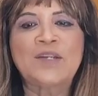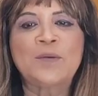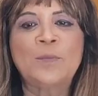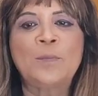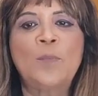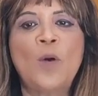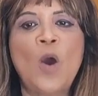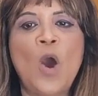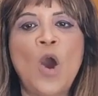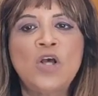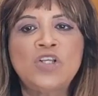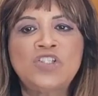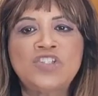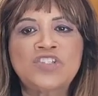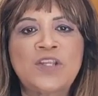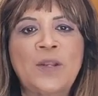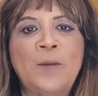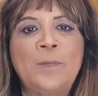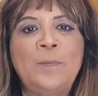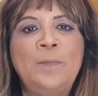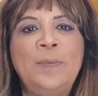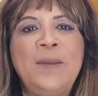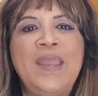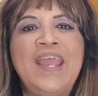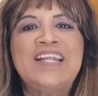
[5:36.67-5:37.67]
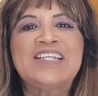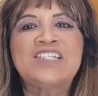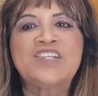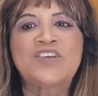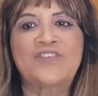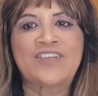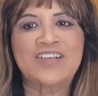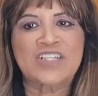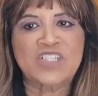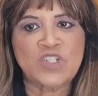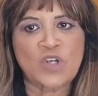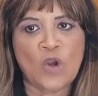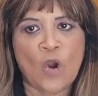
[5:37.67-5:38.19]
a Boston pizza
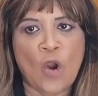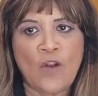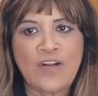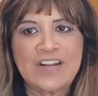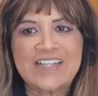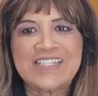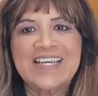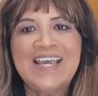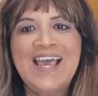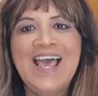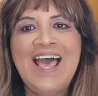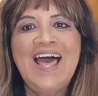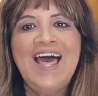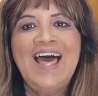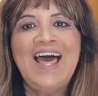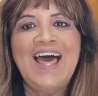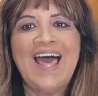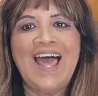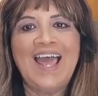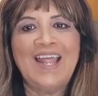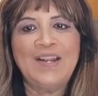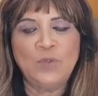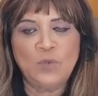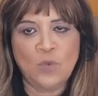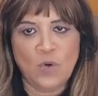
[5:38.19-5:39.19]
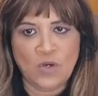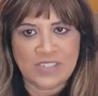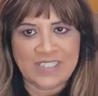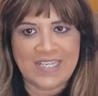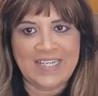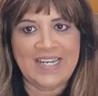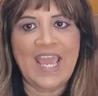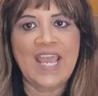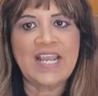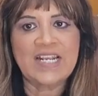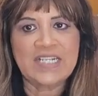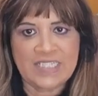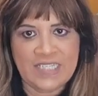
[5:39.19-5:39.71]
restaurant and was an
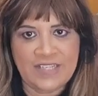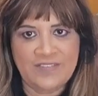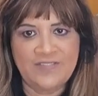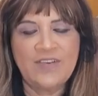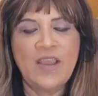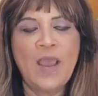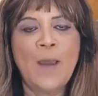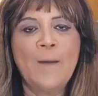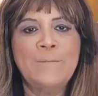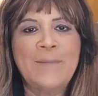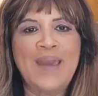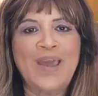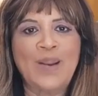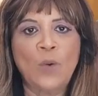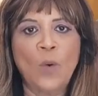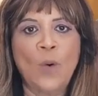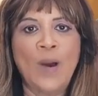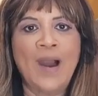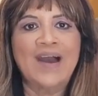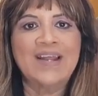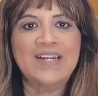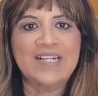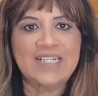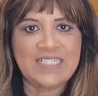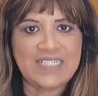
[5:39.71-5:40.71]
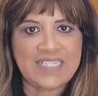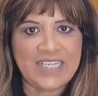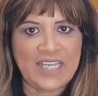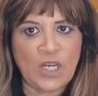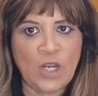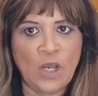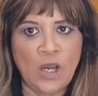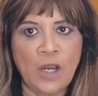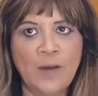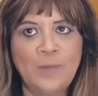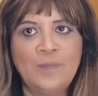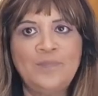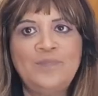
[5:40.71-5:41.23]
active marijuana
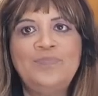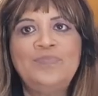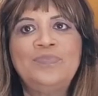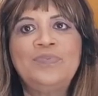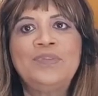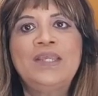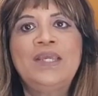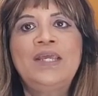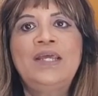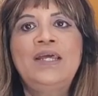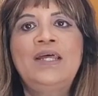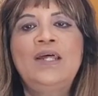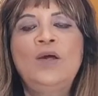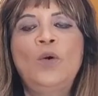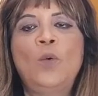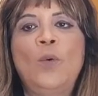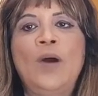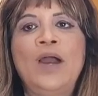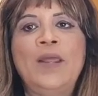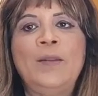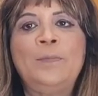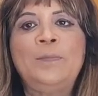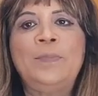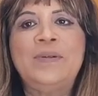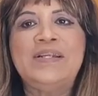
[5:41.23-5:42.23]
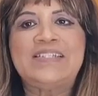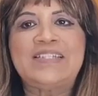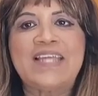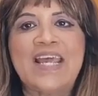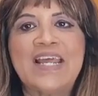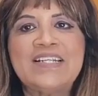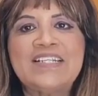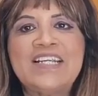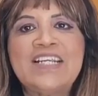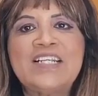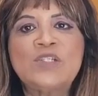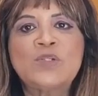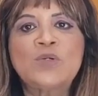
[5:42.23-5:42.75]
dealer. While
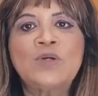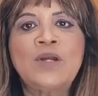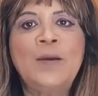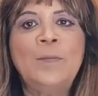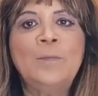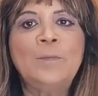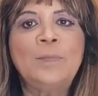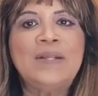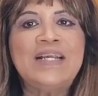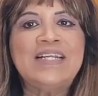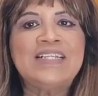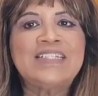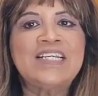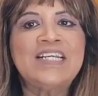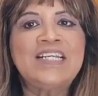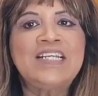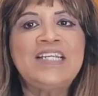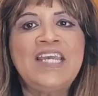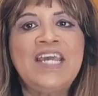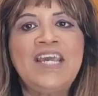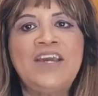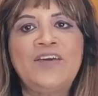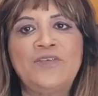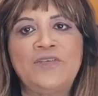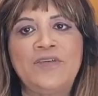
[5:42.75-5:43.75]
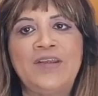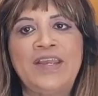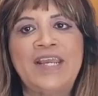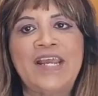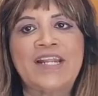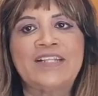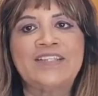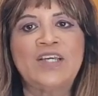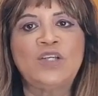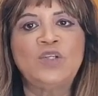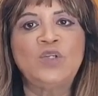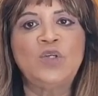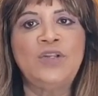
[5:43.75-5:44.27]
pretending to complete a degree
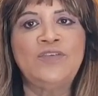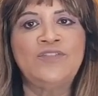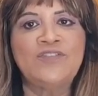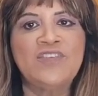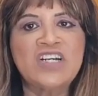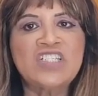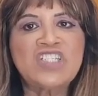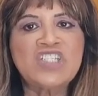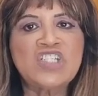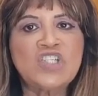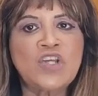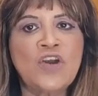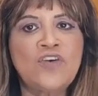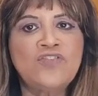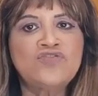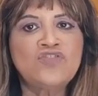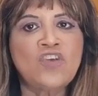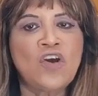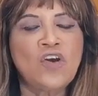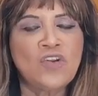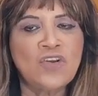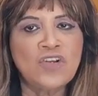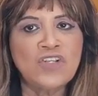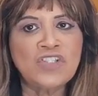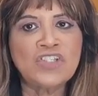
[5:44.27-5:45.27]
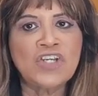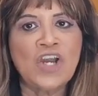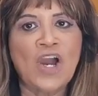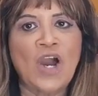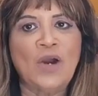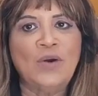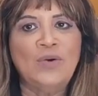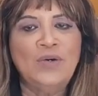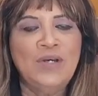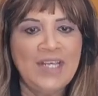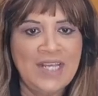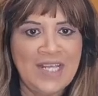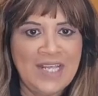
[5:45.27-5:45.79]
at the University of
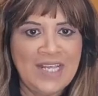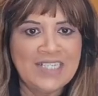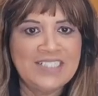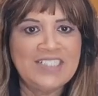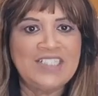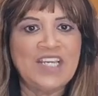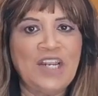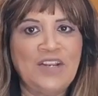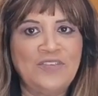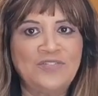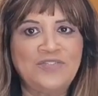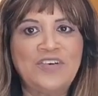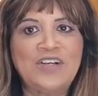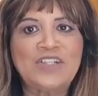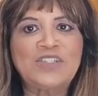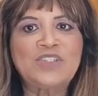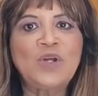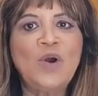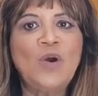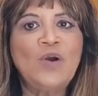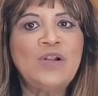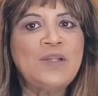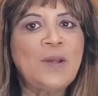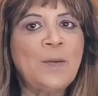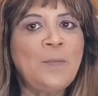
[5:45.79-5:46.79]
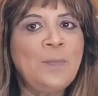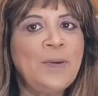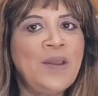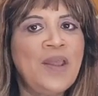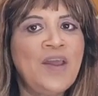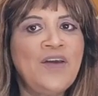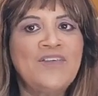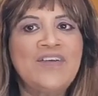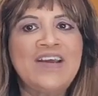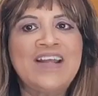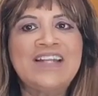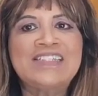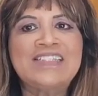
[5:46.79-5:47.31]
Toronto, Jennifer told her
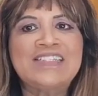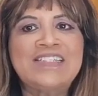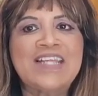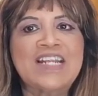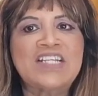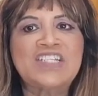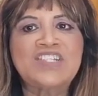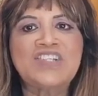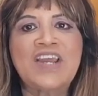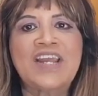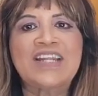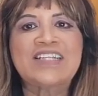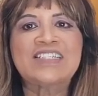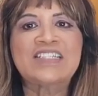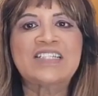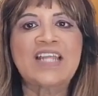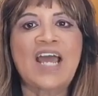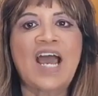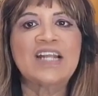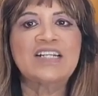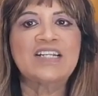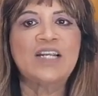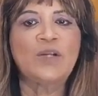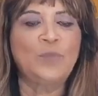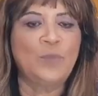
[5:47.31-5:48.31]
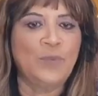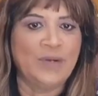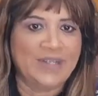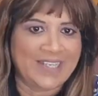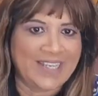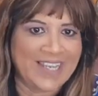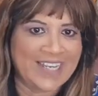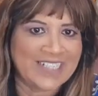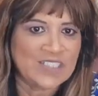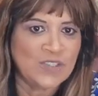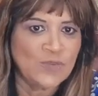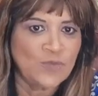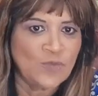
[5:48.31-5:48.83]
parents that she had started working as a